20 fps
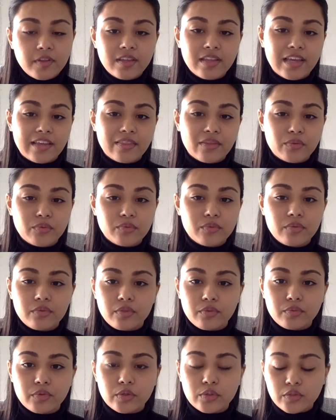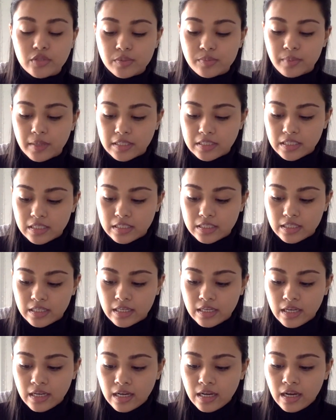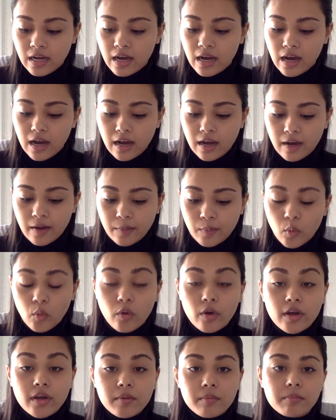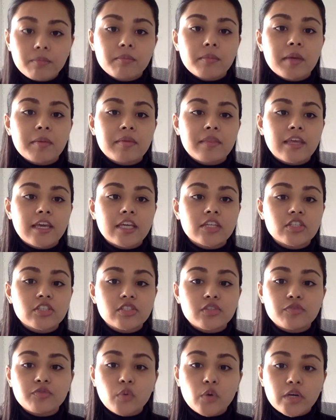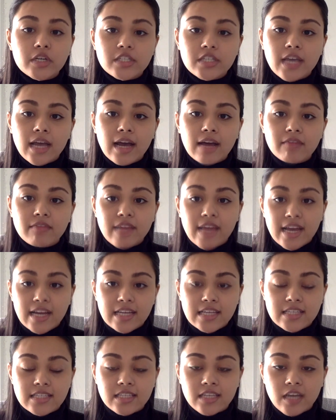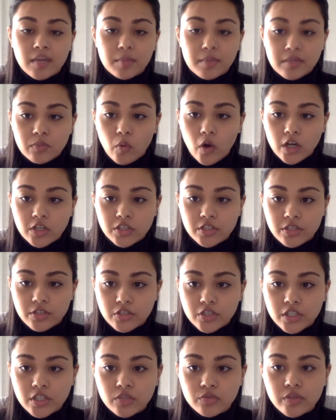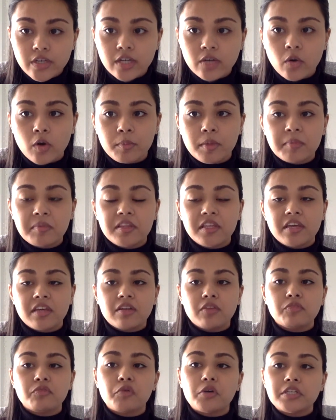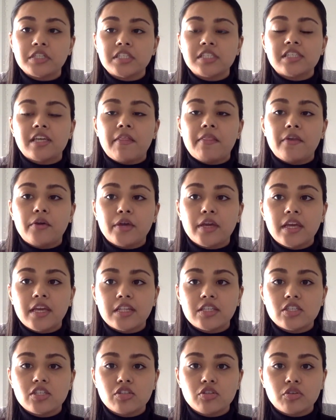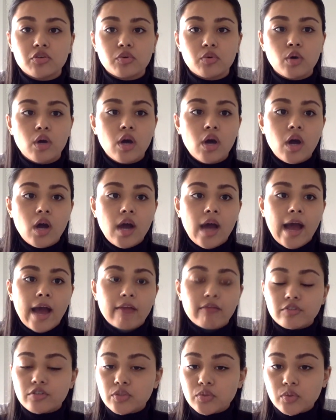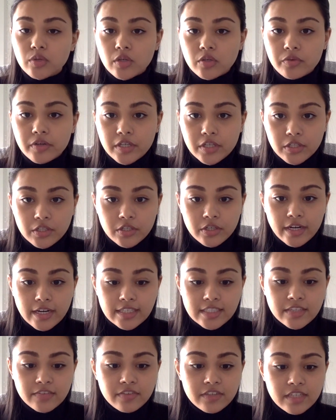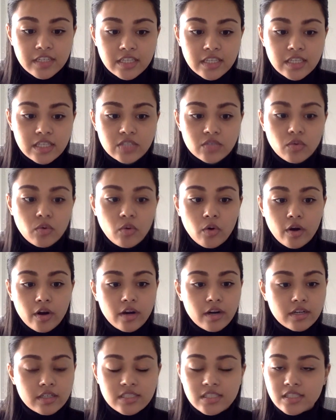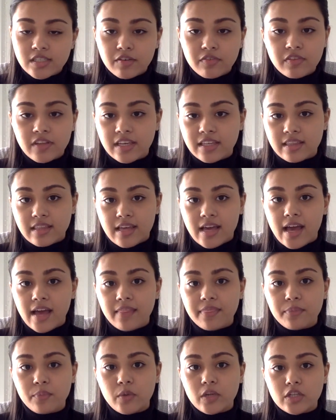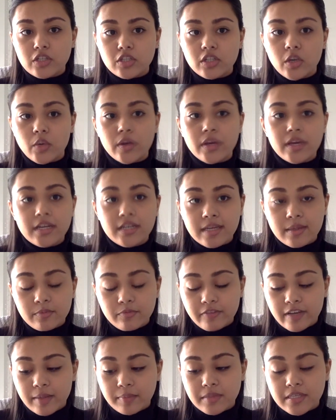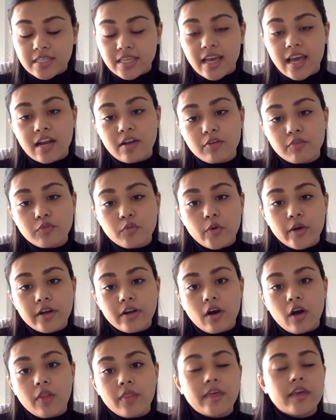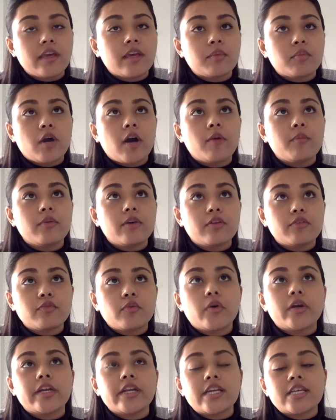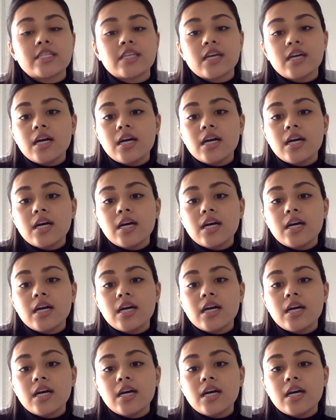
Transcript: like the roots basically. Or maybe they can just afford to have nannies to come and watch their children, or maybe they can afford to send their kids to after school curricular activities or stuff like that, which lower income families can't afford. All they can probably afford is